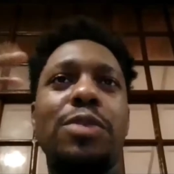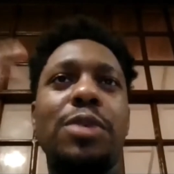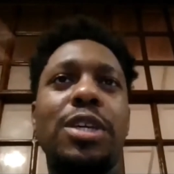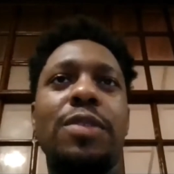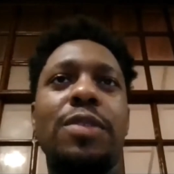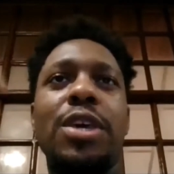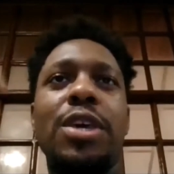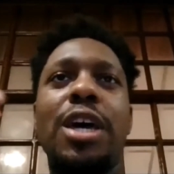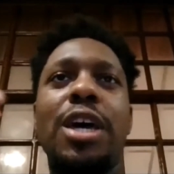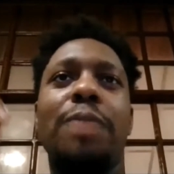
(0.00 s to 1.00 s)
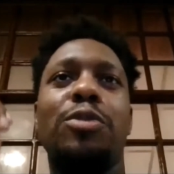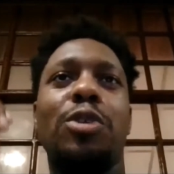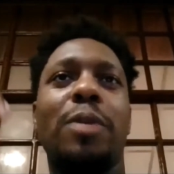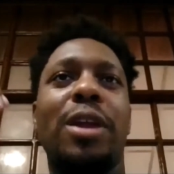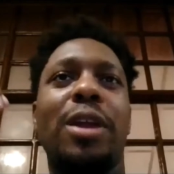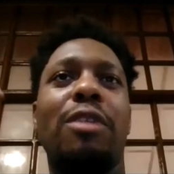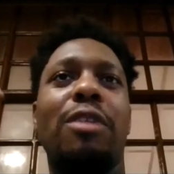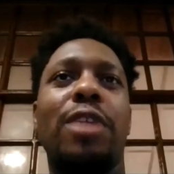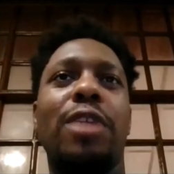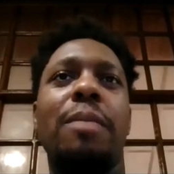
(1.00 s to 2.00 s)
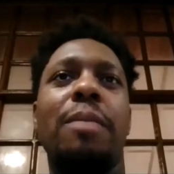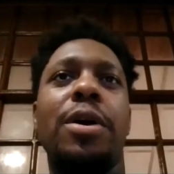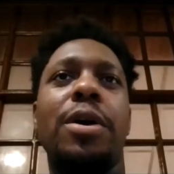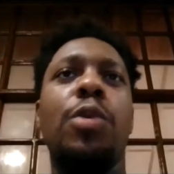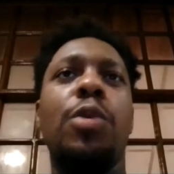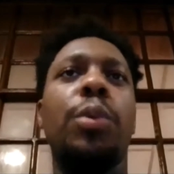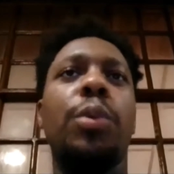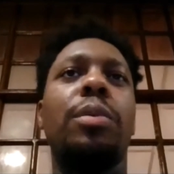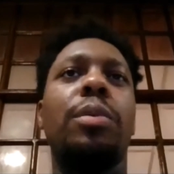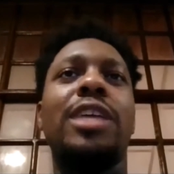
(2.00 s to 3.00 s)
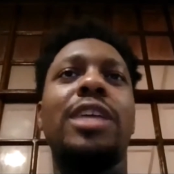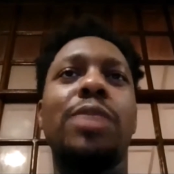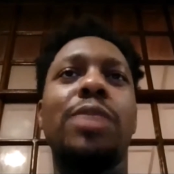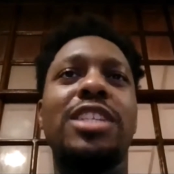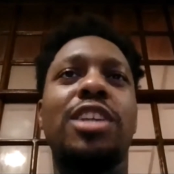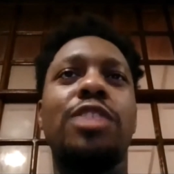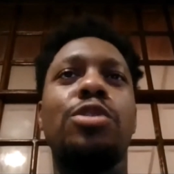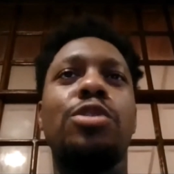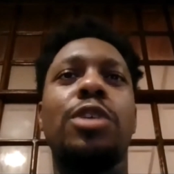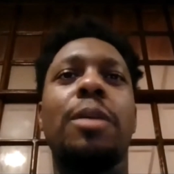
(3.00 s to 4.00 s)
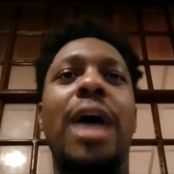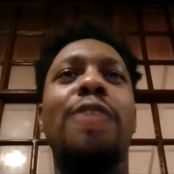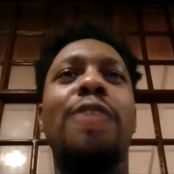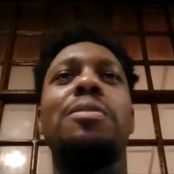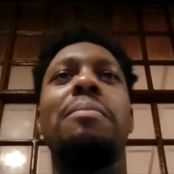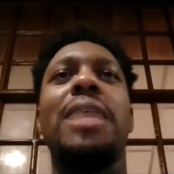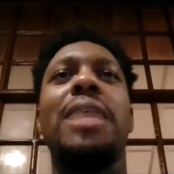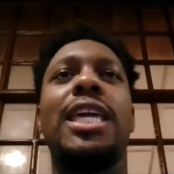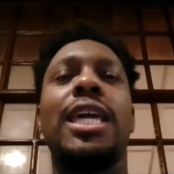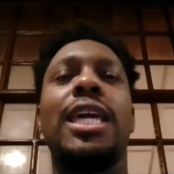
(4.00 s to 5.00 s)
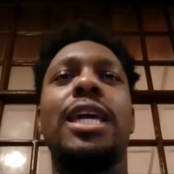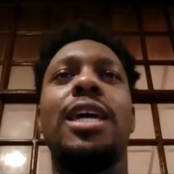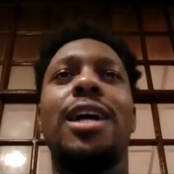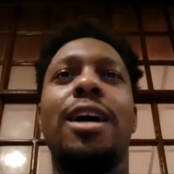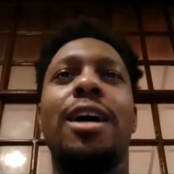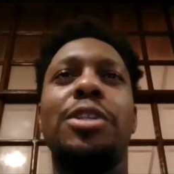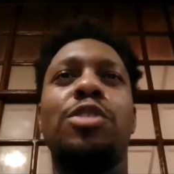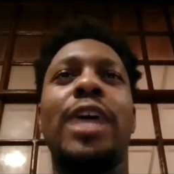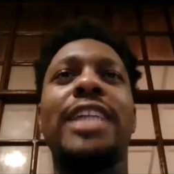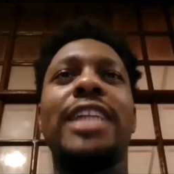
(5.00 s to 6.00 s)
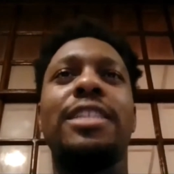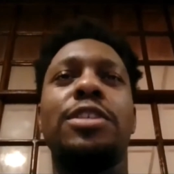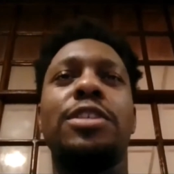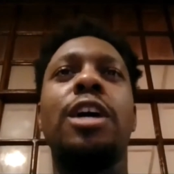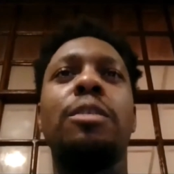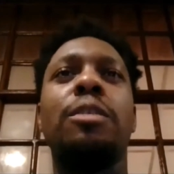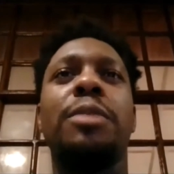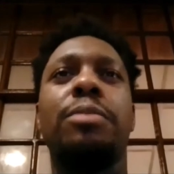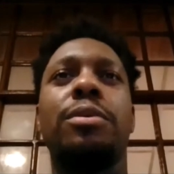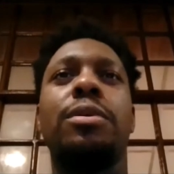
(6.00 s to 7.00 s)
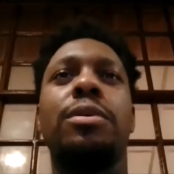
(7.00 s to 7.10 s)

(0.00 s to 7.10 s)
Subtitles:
can talk about that offline, but we can start talking about how to make it attractive to young people,